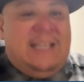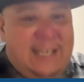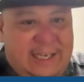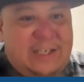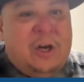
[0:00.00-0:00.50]
the
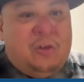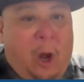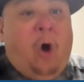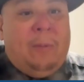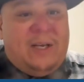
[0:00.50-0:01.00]

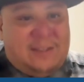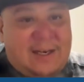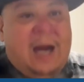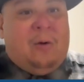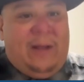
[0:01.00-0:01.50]
homies, the
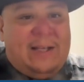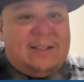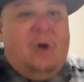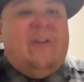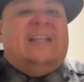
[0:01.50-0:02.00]

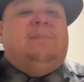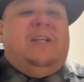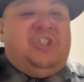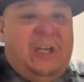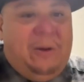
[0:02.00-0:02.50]
knuckleheads, oh, that's
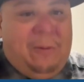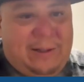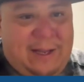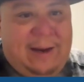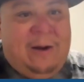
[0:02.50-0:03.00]
my shit
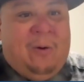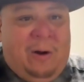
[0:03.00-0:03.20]
right there.